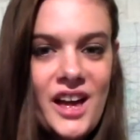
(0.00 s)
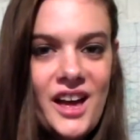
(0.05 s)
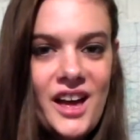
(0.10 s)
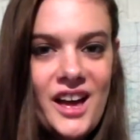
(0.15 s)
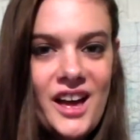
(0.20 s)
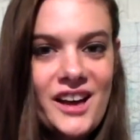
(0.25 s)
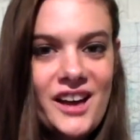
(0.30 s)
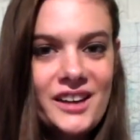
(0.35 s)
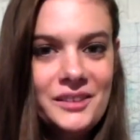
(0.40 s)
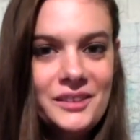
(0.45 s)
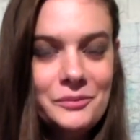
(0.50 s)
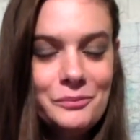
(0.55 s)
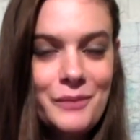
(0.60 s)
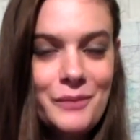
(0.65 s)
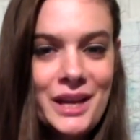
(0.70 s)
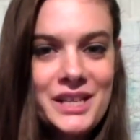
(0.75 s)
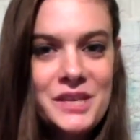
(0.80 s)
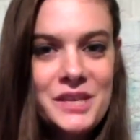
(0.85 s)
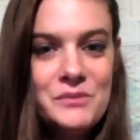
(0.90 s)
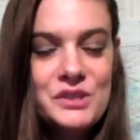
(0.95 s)
Hi,
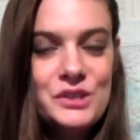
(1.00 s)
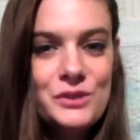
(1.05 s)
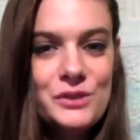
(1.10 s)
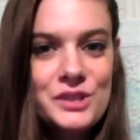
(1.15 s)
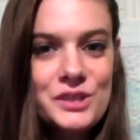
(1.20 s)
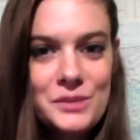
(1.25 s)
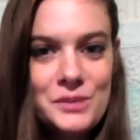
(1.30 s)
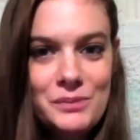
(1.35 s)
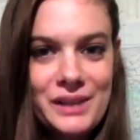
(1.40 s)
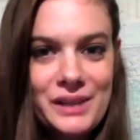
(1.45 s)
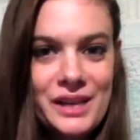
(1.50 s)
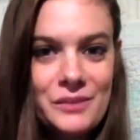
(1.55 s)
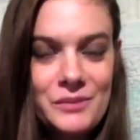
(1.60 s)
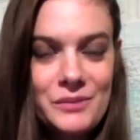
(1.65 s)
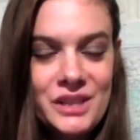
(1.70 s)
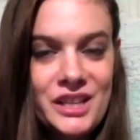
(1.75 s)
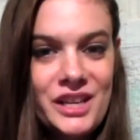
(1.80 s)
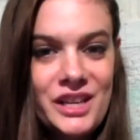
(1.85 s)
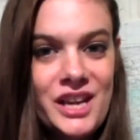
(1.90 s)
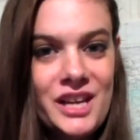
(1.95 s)
my name is Krista
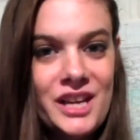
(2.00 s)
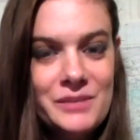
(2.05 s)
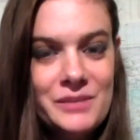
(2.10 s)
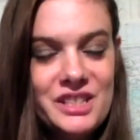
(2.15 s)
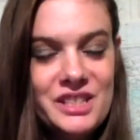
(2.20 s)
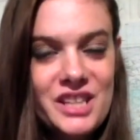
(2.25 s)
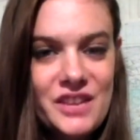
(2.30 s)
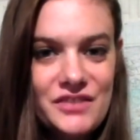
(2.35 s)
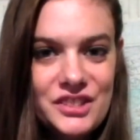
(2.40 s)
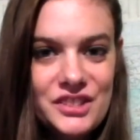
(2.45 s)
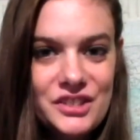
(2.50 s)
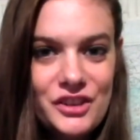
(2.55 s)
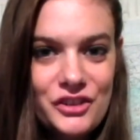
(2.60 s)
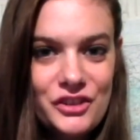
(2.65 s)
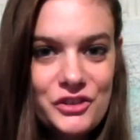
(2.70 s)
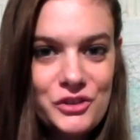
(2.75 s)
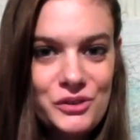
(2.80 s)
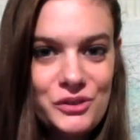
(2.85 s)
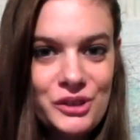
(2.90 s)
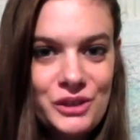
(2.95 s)
Blackman and I am a Tavistock
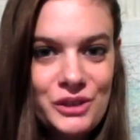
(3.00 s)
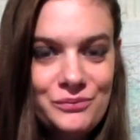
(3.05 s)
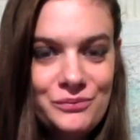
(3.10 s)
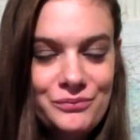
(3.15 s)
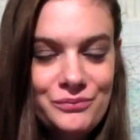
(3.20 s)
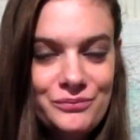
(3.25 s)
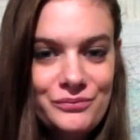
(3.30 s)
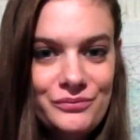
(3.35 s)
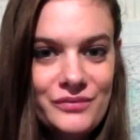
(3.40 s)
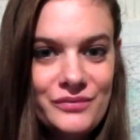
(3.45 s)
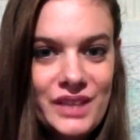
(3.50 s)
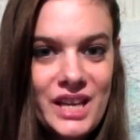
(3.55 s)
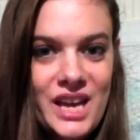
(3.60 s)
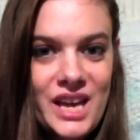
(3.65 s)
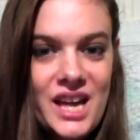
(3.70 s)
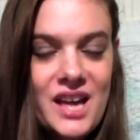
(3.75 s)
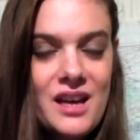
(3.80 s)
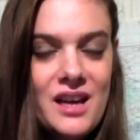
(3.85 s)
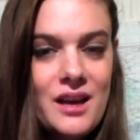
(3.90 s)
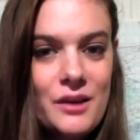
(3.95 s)
tutor.
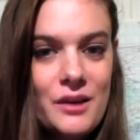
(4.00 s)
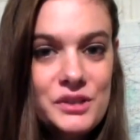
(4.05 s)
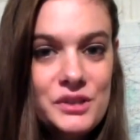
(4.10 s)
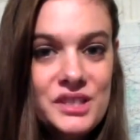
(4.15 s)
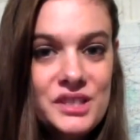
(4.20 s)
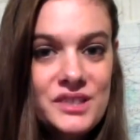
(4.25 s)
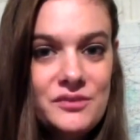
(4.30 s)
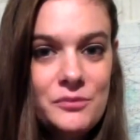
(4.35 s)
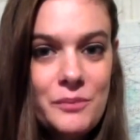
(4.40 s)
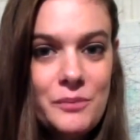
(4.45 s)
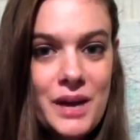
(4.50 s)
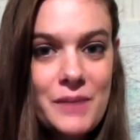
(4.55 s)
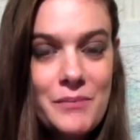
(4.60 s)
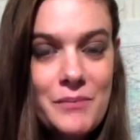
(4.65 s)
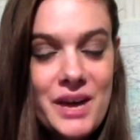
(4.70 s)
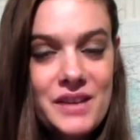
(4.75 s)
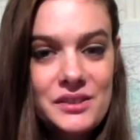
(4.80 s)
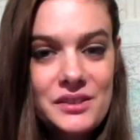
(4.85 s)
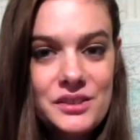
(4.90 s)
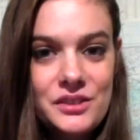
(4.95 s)
I received my
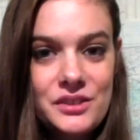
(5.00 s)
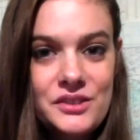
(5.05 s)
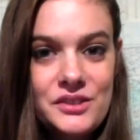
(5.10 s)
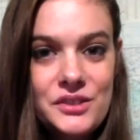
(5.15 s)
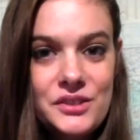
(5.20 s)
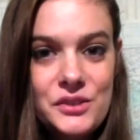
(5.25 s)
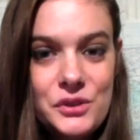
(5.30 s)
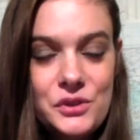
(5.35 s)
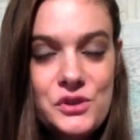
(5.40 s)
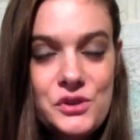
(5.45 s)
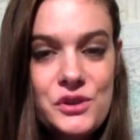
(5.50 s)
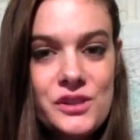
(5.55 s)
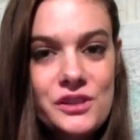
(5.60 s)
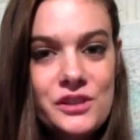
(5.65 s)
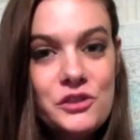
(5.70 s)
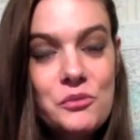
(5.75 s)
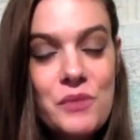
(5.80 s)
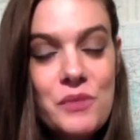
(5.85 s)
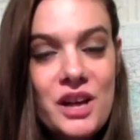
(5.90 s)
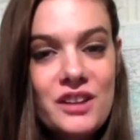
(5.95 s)
master's in social
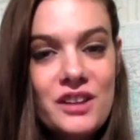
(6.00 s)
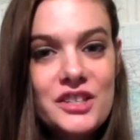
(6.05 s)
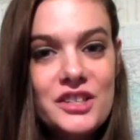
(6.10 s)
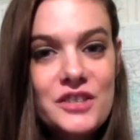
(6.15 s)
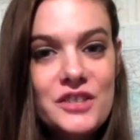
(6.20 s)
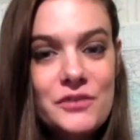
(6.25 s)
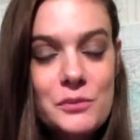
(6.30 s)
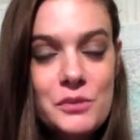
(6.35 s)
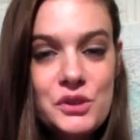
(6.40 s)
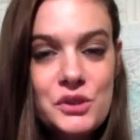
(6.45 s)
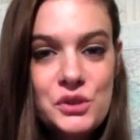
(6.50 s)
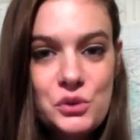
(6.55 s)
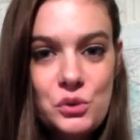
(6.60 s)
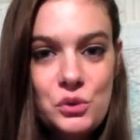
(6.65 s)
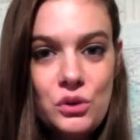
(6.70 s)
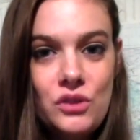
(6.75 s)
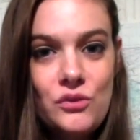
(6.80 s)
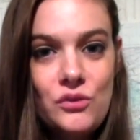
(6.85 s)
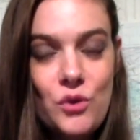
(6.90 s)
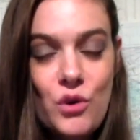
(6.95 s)
anthropology from the
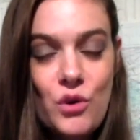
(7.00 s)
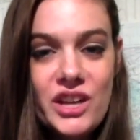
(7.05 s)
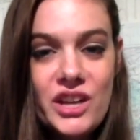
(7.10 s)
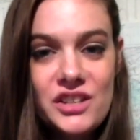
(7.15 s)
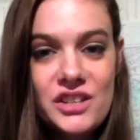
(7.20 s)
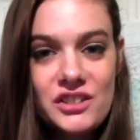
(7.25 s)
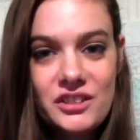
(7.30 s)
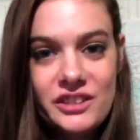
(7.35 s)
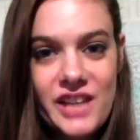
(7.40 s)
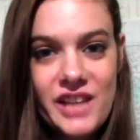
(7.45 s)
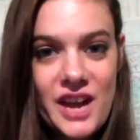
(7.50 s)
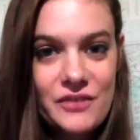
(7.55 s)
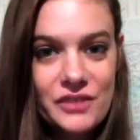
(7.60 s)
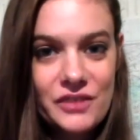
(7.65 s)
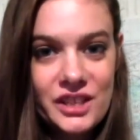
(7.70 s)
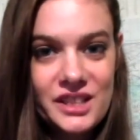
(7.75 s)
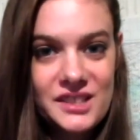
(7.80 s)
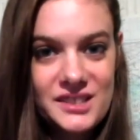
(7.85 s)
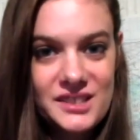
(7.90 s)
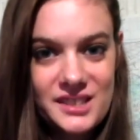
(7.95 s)
School of Oriental and
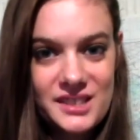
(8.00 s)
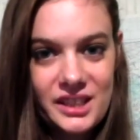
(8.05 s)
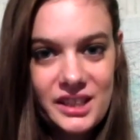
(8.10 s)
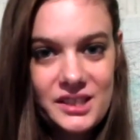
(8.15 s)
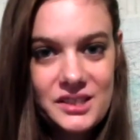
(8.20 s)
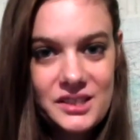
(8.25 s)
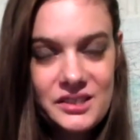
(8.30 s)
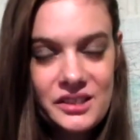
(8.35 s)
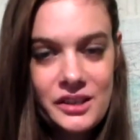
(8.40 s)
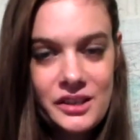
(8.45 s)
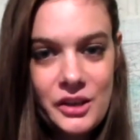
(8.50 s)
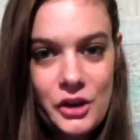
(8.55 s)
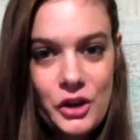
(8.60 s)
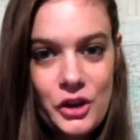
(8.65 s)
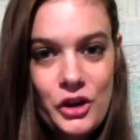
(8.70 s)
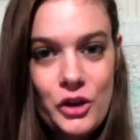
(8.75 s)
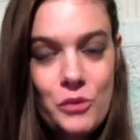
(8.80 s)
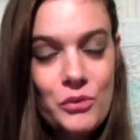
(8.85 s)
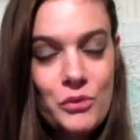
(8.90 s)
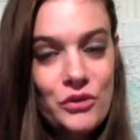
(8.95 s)
African Studies.
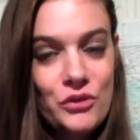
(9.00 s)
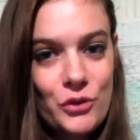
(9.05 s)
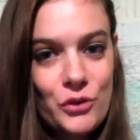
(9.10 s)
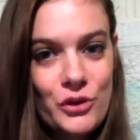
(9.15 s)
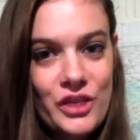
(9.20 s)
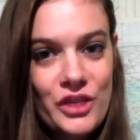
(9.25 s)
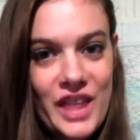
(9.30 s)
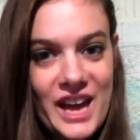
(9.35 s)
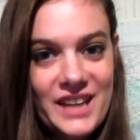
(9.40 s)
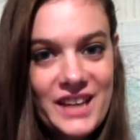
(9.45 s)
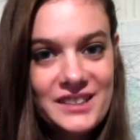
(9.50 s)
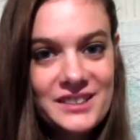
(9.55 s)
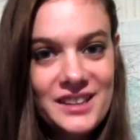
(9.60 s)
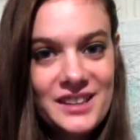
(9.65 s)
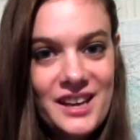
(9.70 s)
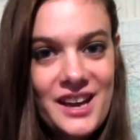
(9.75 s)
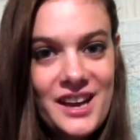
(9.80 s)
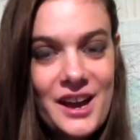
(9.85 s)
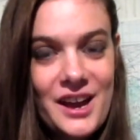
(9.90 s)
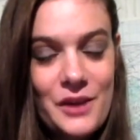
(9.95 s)
Before that,
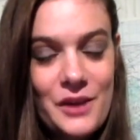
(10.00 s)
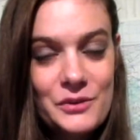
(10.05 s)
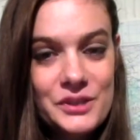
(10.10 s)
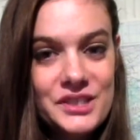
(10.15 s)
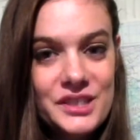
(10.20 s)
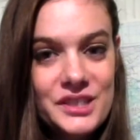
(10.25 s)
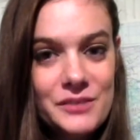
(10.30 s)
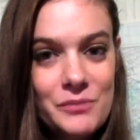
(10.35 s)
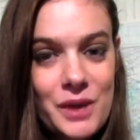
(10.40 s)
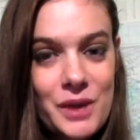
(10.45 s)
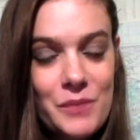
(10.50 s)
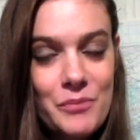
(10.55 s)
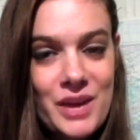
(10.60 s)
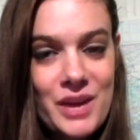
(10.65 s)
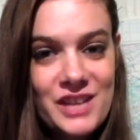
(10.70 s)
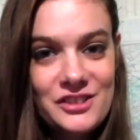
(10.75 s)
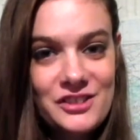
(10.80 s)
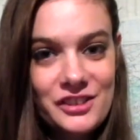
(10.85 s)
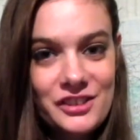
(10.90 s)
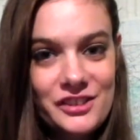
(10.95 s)
I received my
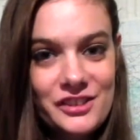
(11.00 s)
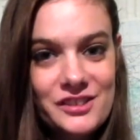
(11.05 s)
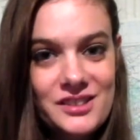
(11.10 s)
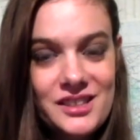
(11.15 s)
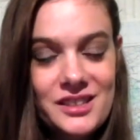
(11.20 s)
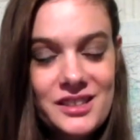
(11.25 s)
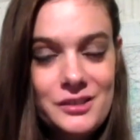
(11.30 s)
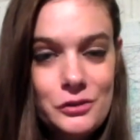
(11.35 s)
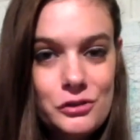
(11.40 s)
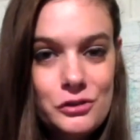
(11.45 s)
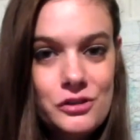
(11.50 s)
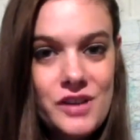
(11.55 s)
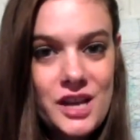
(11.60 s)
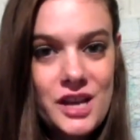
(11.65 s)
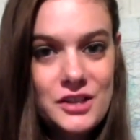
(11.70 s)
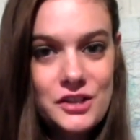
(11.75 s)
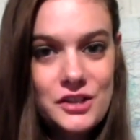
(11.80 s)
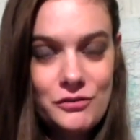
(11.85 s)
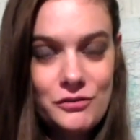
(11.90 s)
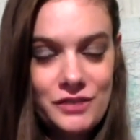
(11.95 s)
bachelor's in
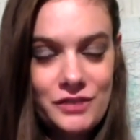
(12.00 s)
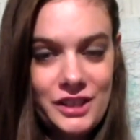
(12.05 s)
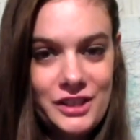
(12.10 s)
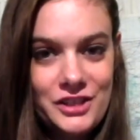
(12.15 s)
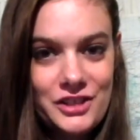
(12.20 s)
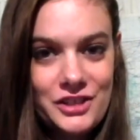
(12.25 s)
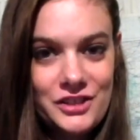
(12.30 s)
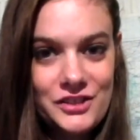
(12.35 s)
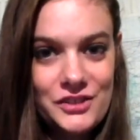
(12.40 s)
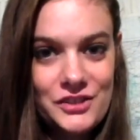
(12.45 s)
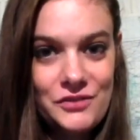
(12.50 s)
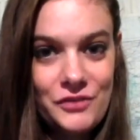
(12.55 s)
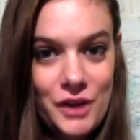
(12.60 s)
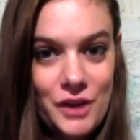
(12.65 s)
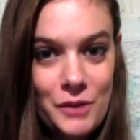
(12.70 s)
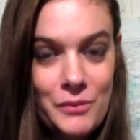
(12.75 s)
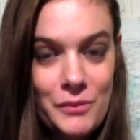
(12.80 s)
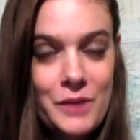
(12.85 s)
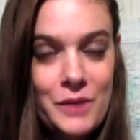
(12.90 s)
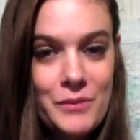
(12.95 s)
international relations
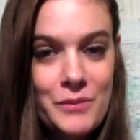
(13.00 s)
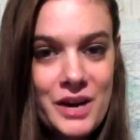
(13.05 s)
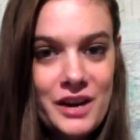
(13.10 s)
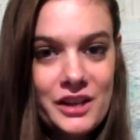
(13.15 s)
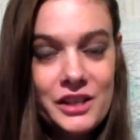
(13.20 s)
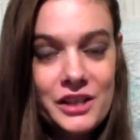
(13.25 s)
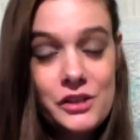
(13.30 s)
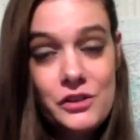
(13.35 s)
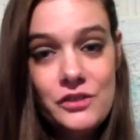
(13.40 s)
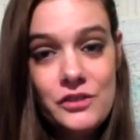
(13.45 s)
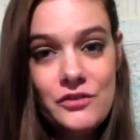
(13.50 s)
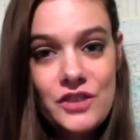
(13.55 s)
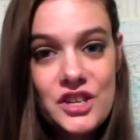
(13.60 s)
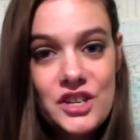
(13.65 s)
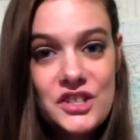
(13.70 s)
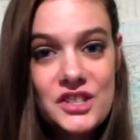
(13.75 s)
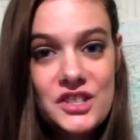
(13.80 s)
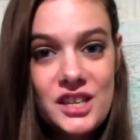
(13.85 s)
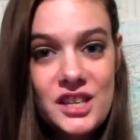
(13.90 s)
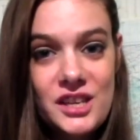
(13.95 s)
from American
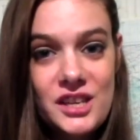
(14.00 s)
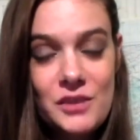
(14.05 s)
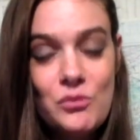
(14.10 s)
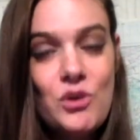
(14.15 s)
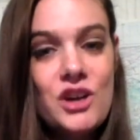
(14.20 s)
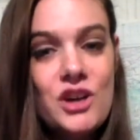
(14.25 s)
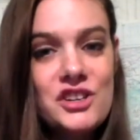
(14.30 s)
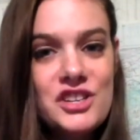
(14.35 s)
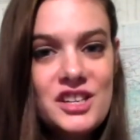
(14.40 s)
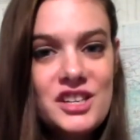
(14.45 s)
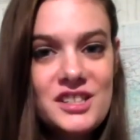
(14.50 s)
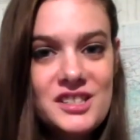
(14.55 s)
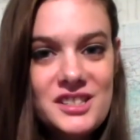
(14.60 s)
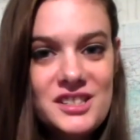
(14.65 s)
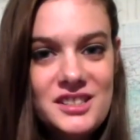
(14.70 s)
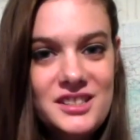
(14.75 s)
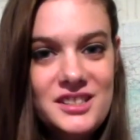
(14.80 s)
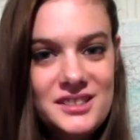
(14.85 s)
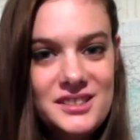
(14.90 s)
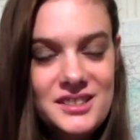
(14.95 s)
University in Washington,
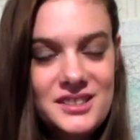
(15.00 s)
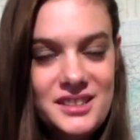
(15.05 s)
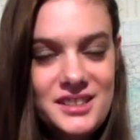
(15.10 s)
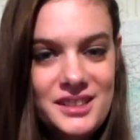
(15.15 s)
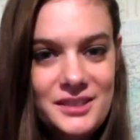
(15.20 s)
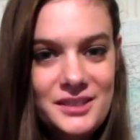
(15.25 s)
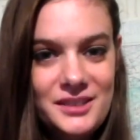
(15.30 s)
D.C.